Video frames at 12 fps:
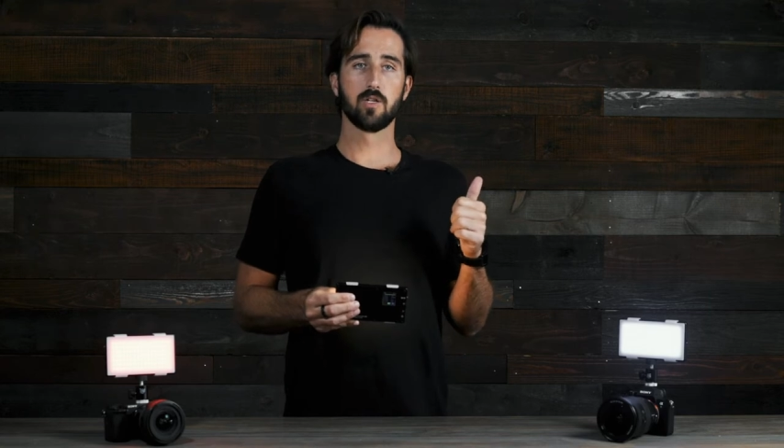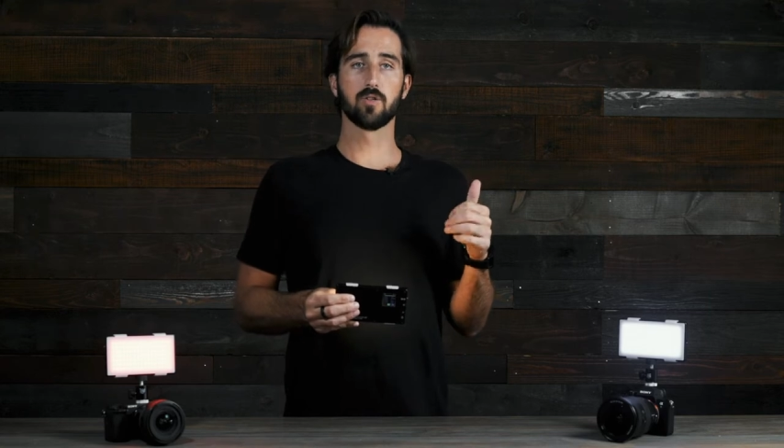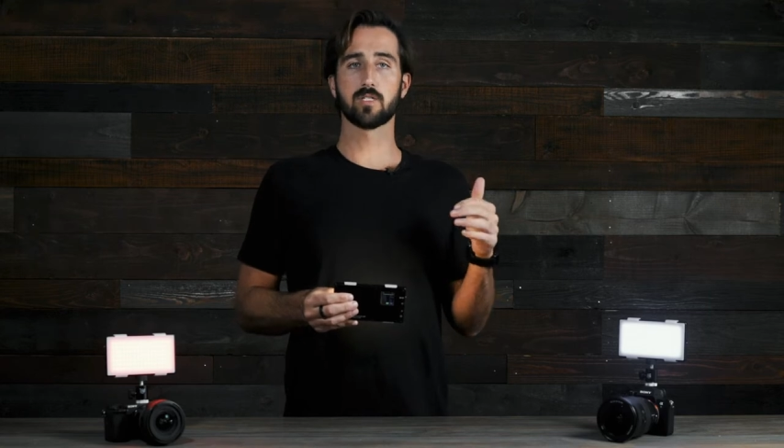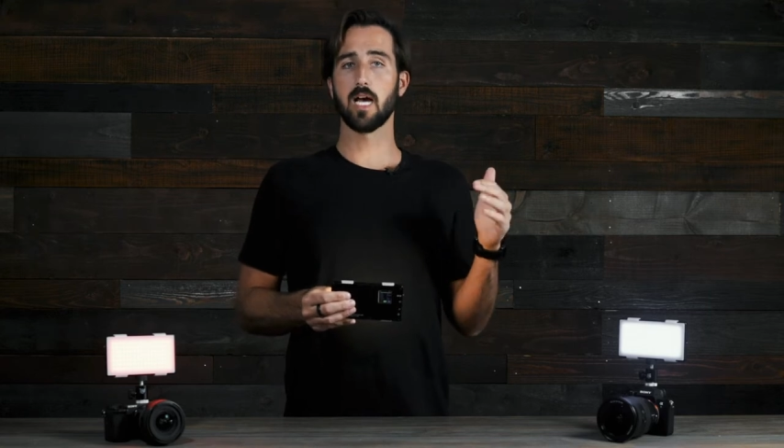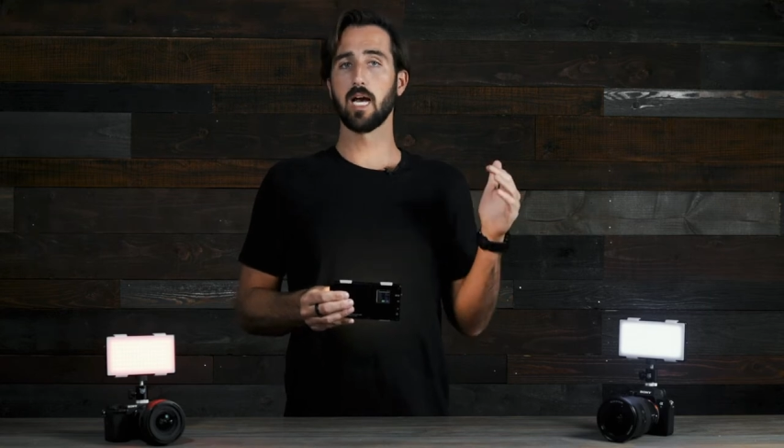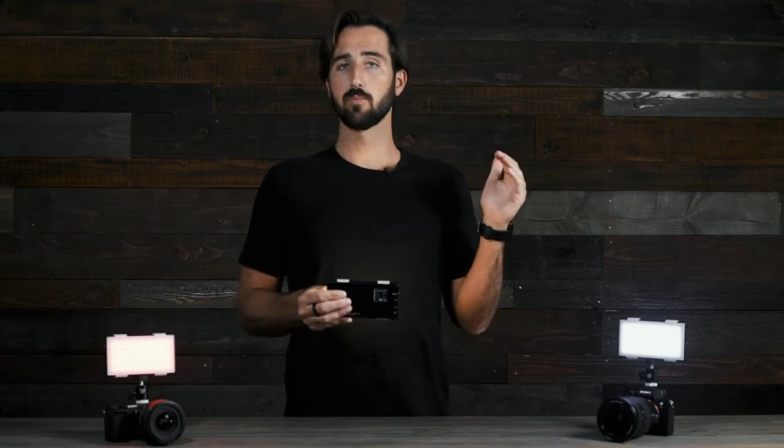
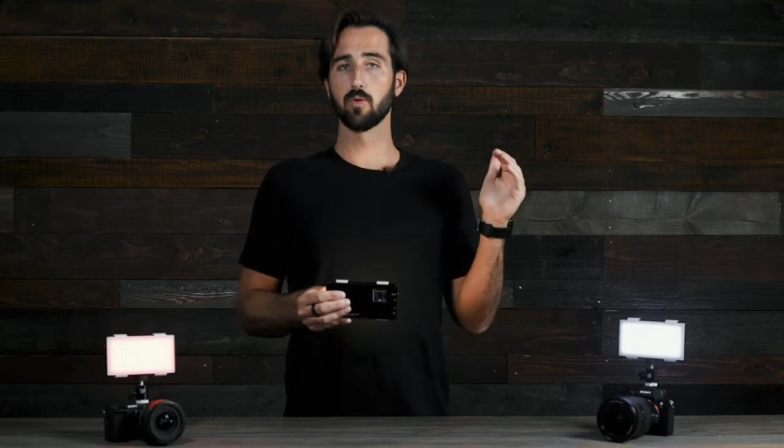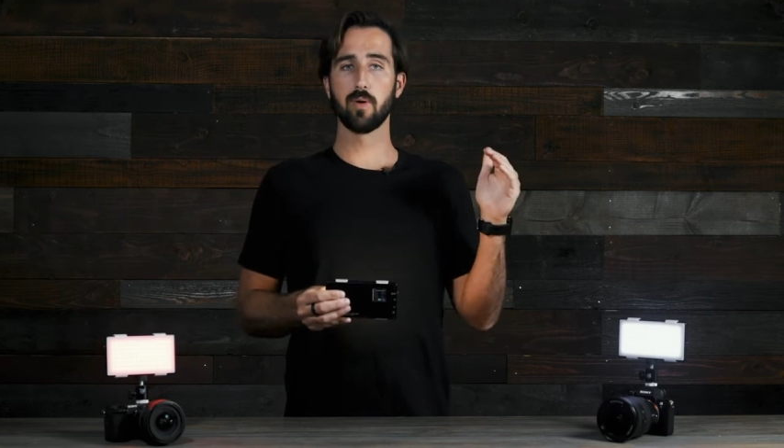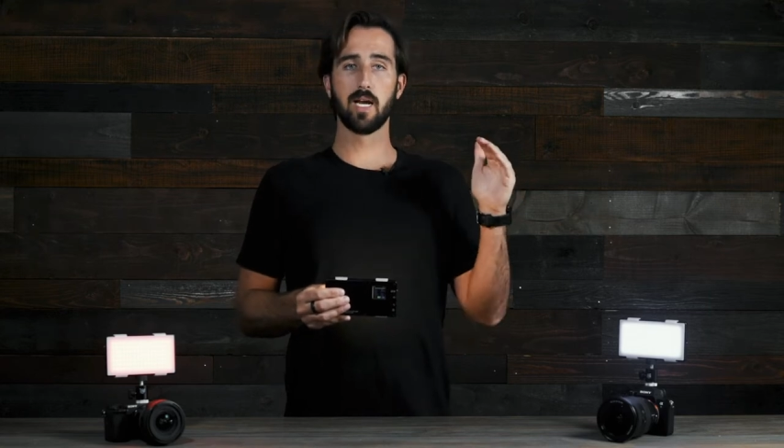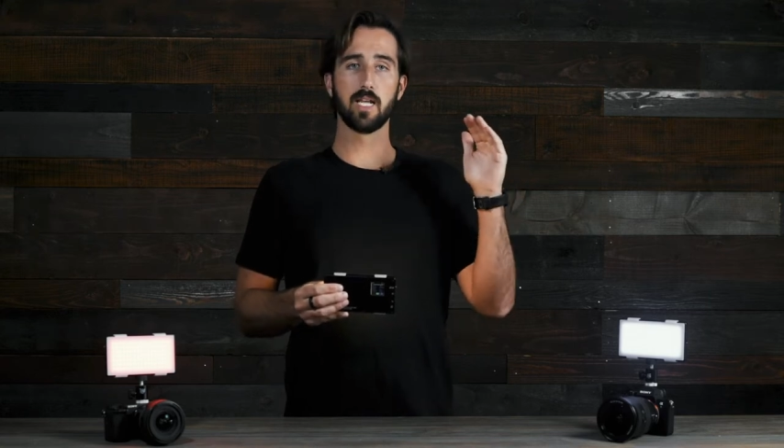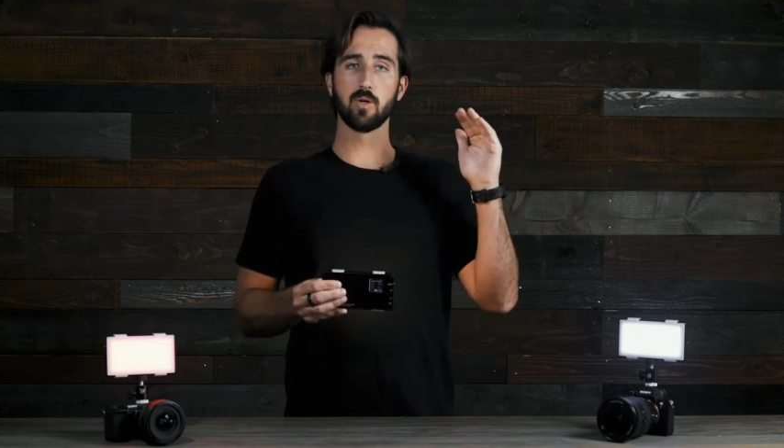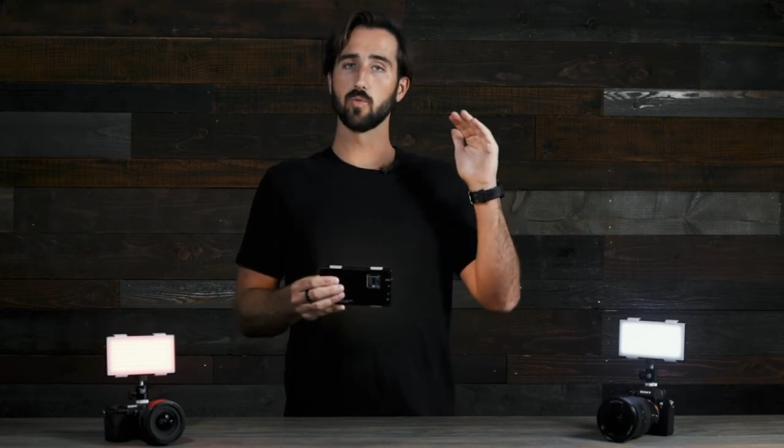your time
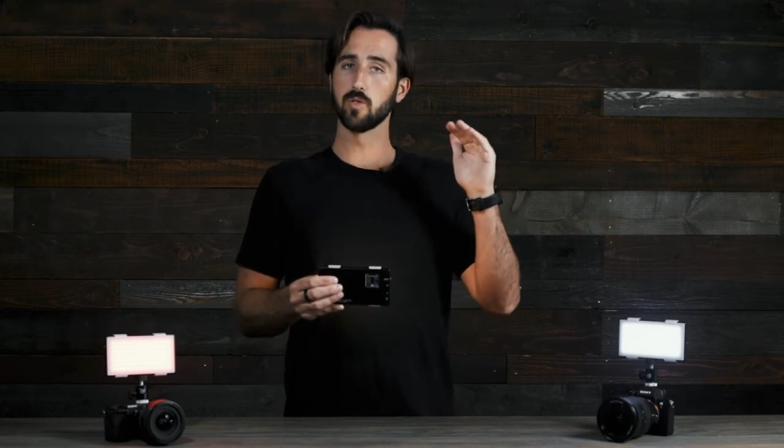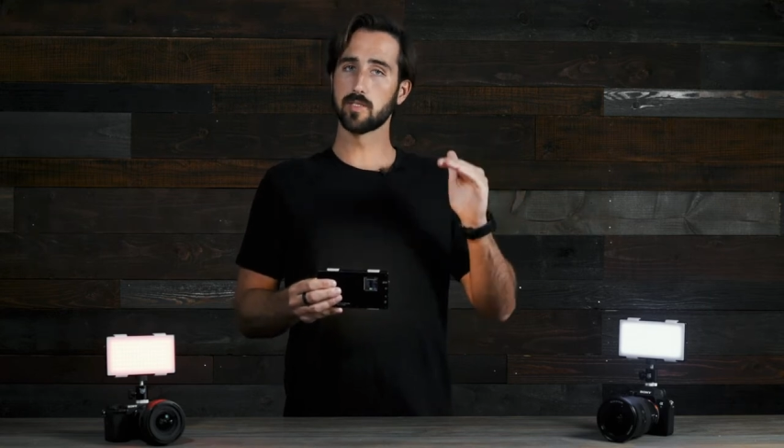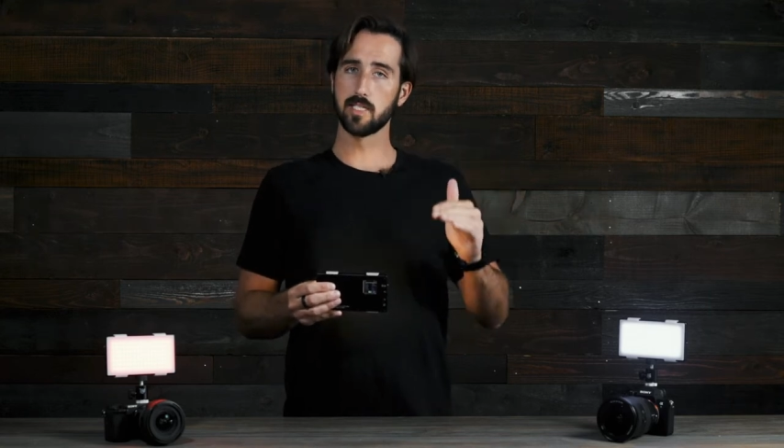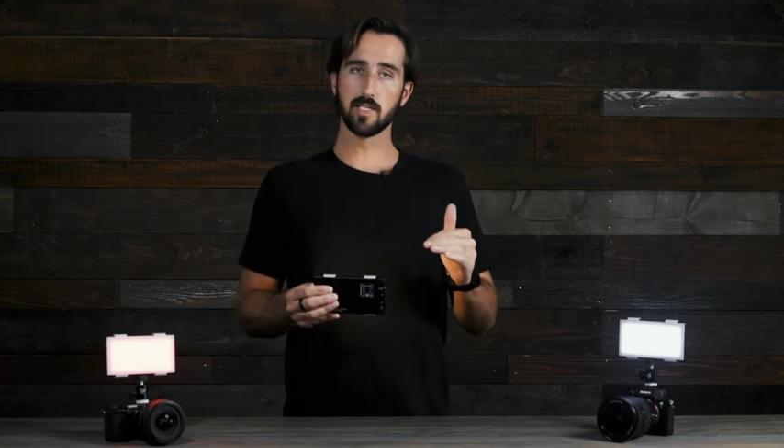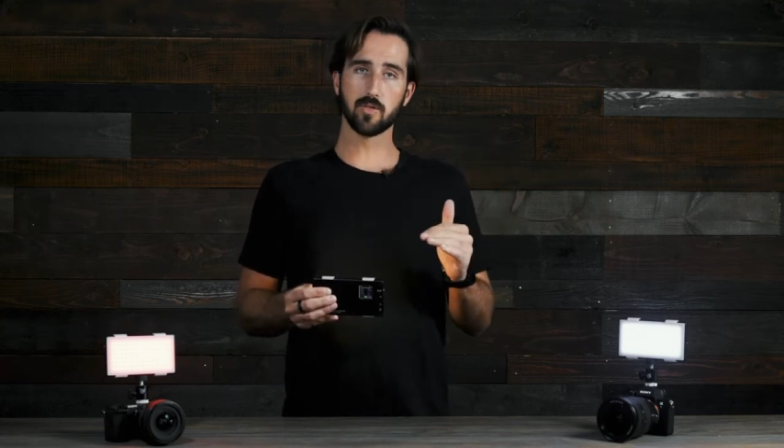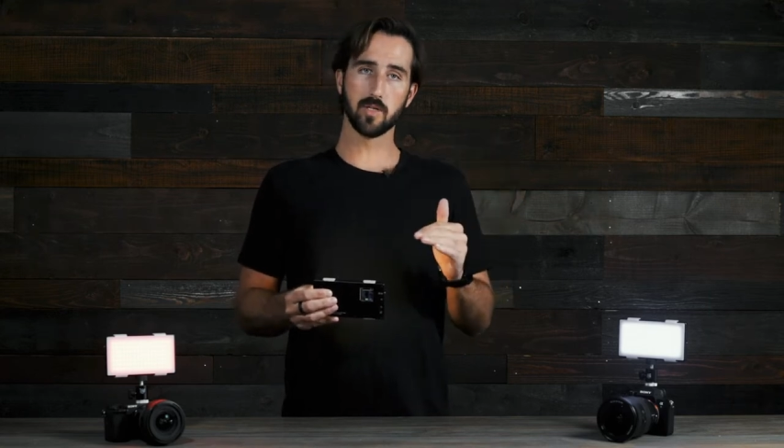remaining will
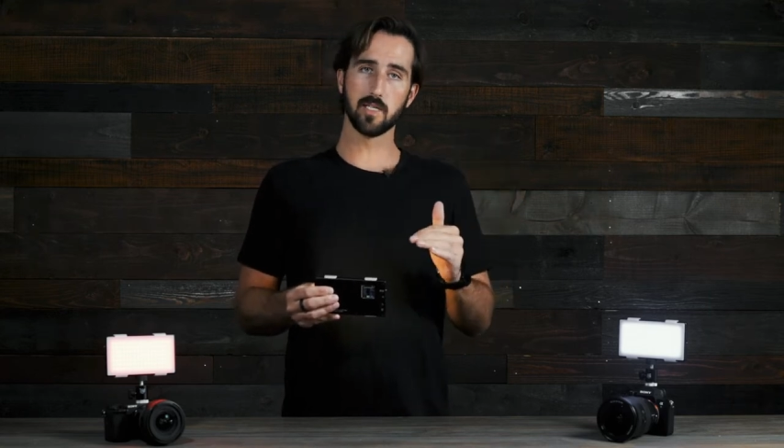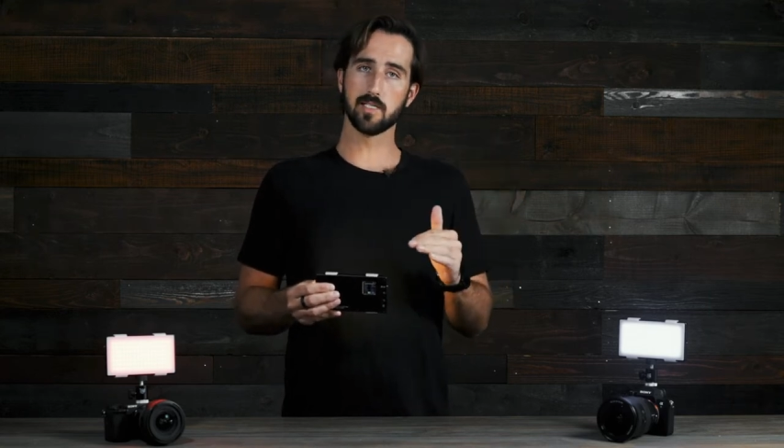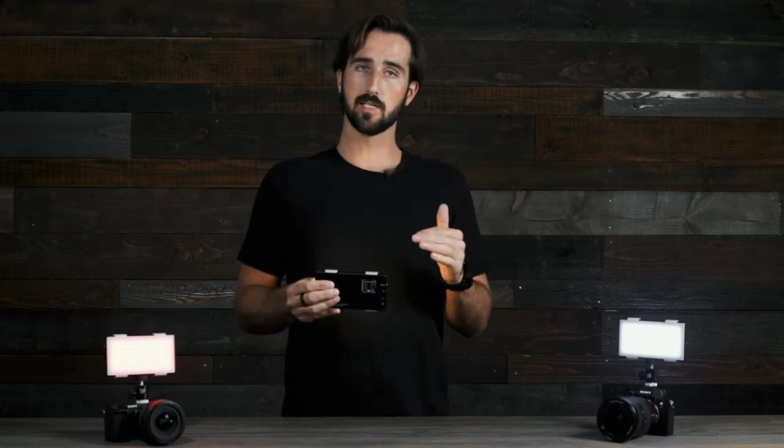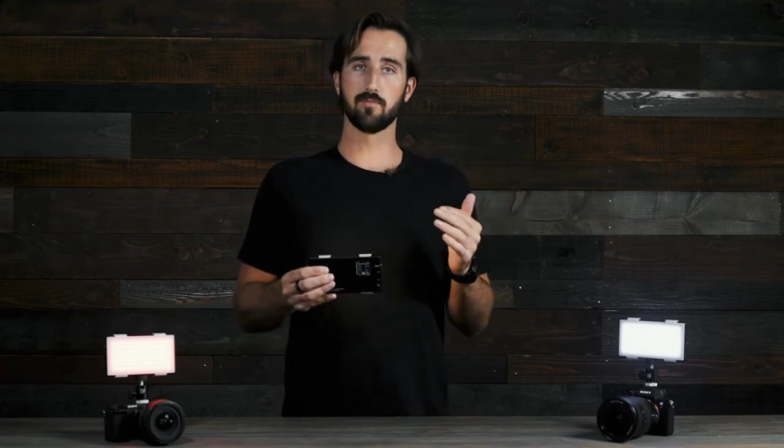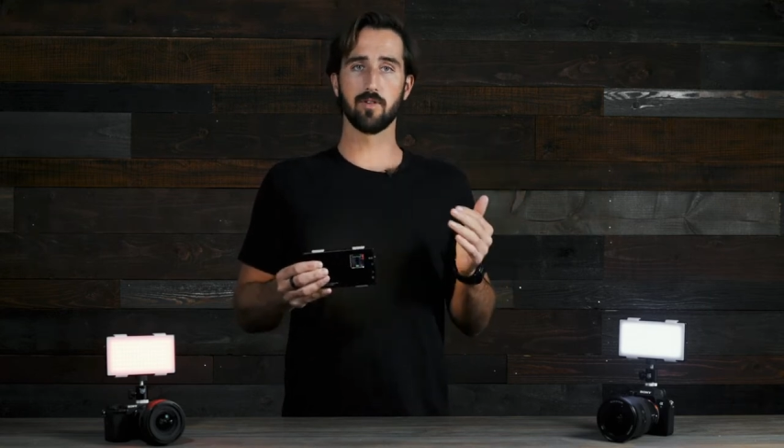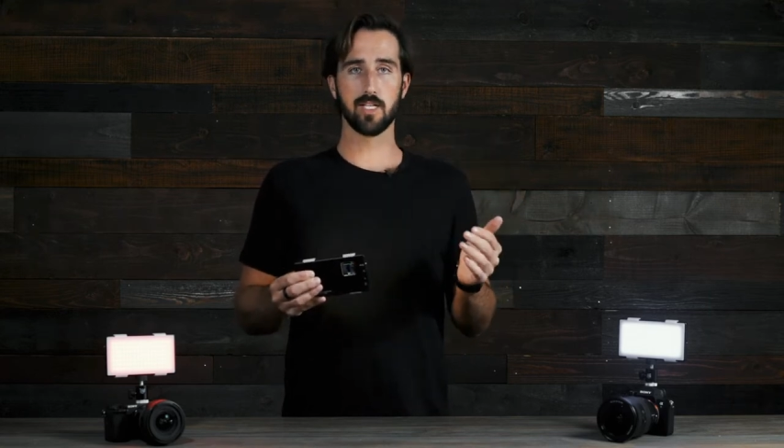
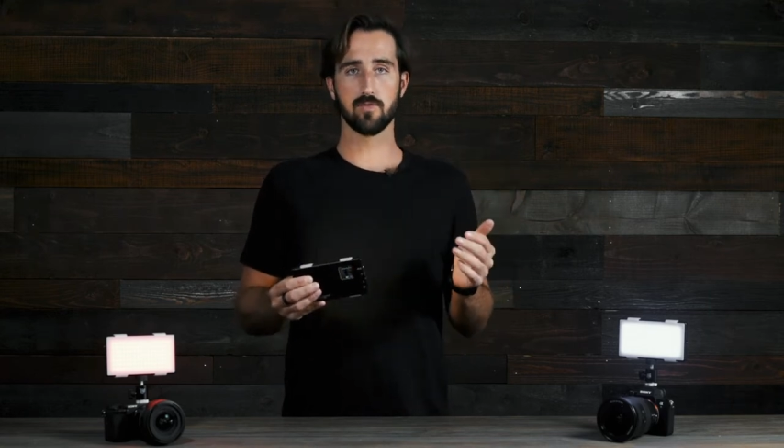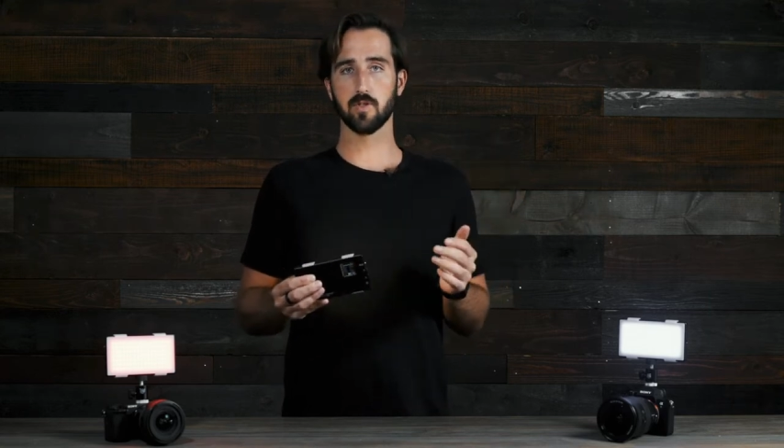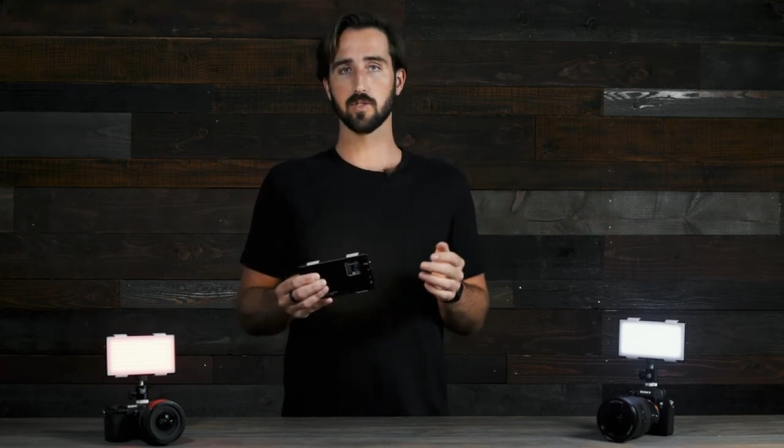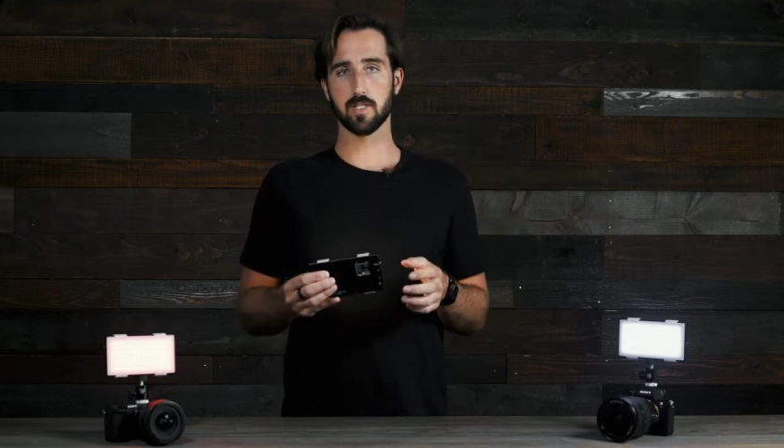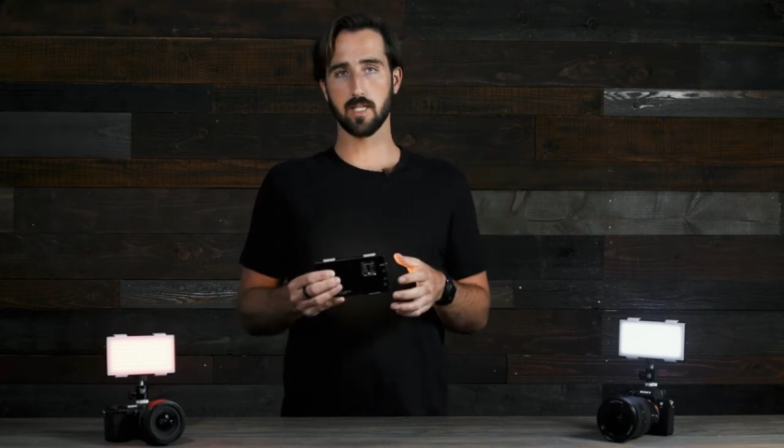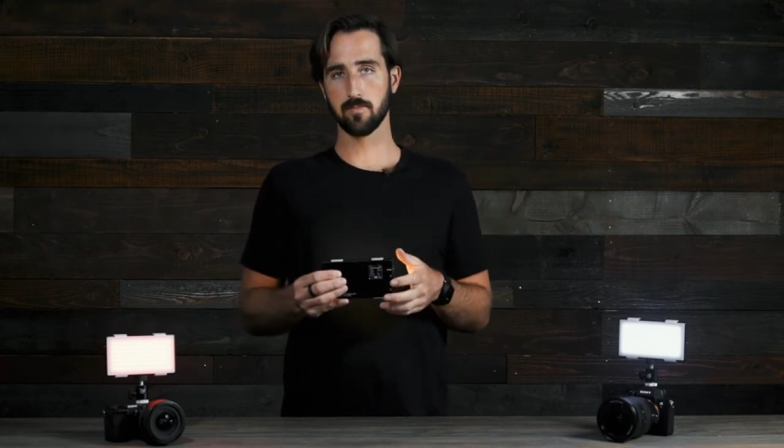decrease and vice
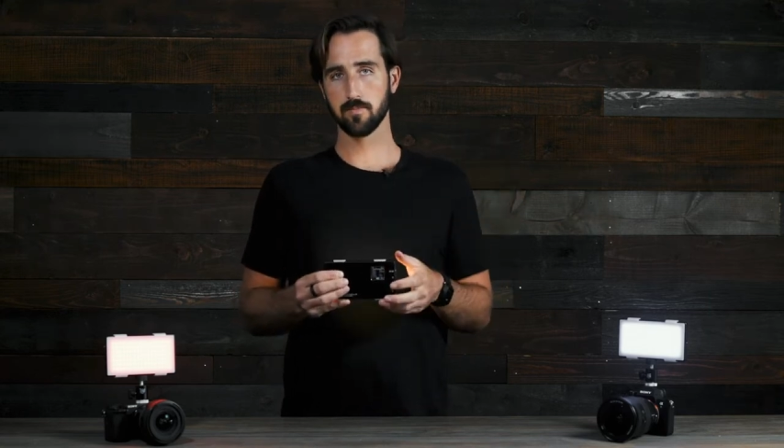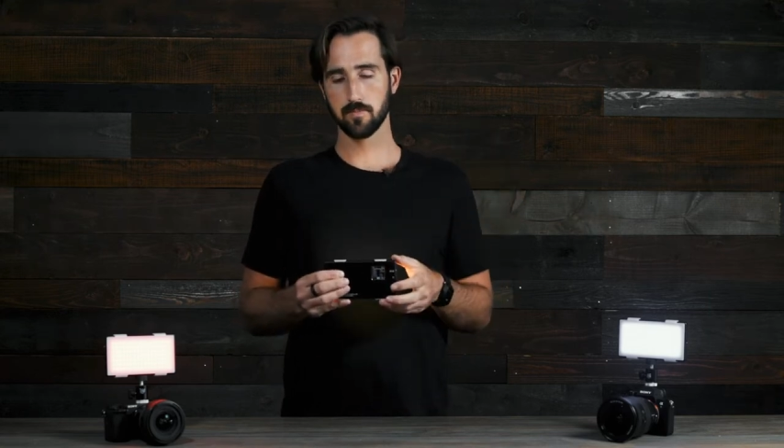versa.